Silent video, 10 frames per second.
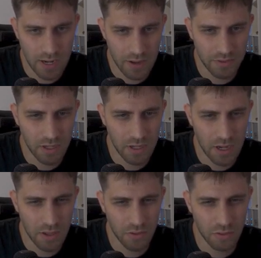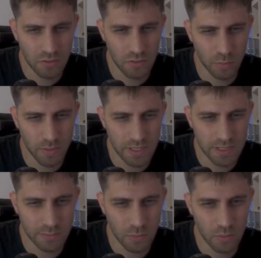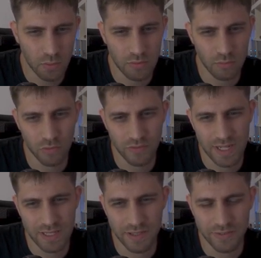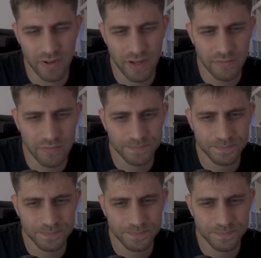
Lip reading: I think I thought to play this move, knight d5.